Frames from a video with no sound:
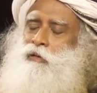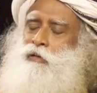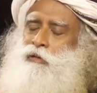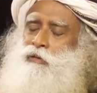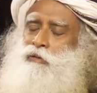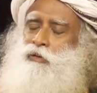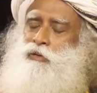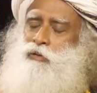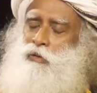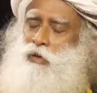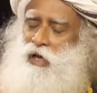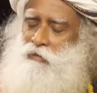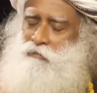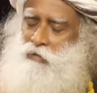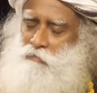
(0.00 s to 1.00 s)
So you
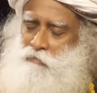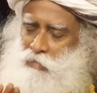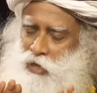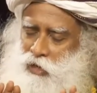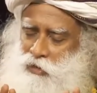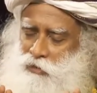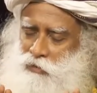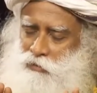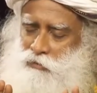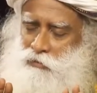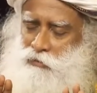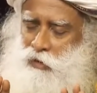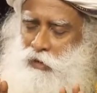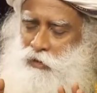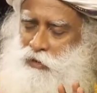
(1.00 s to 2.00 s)
have a mind,
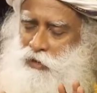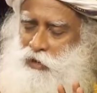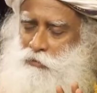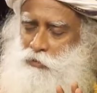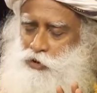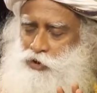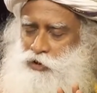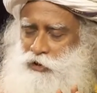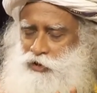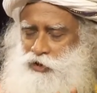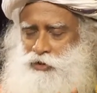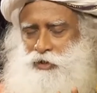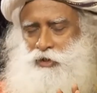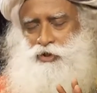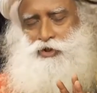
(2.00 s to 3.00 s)
thought and emotional
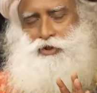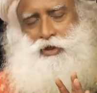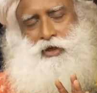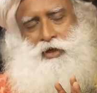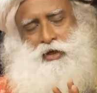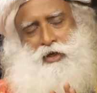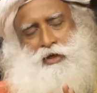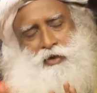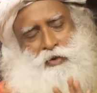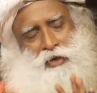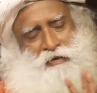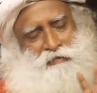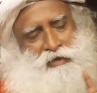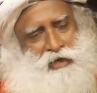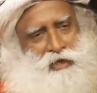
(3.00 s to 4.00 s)
structure, and you
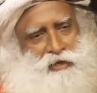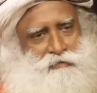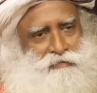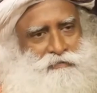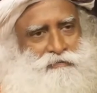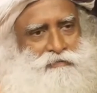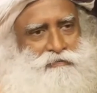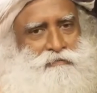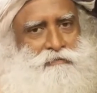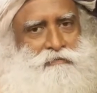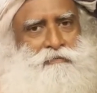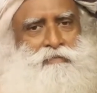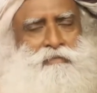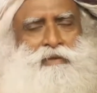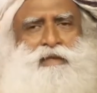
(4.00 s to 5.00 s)
have a life.
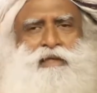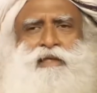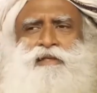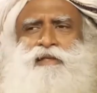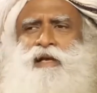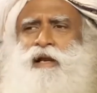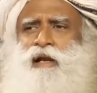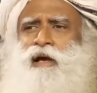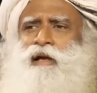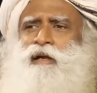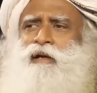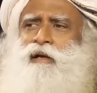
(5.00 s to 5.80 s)
These are like,